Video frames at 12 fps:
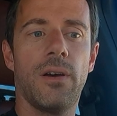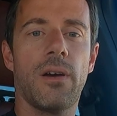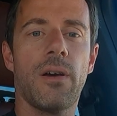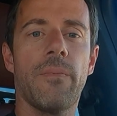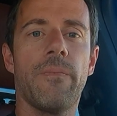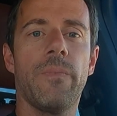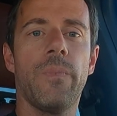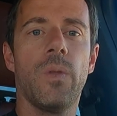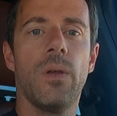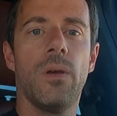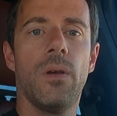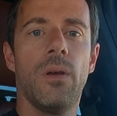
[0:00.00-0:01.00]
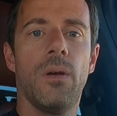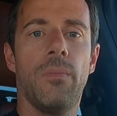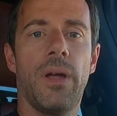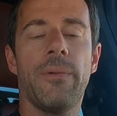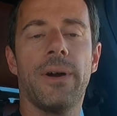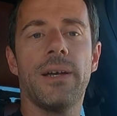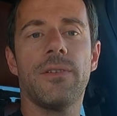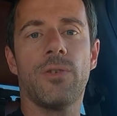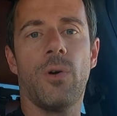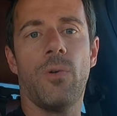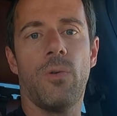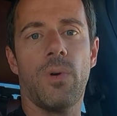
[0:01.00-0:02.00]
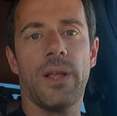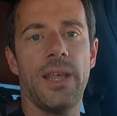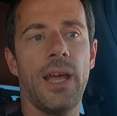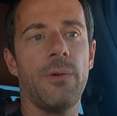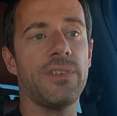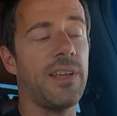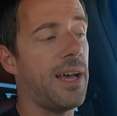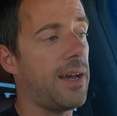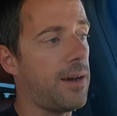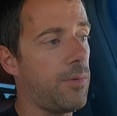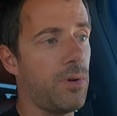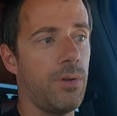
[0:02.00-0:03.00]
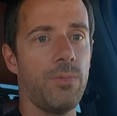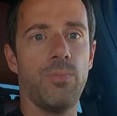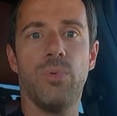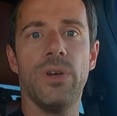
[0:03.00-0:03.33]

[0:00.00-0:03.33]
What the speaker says: But anyway, so at the end we say, yeah, well,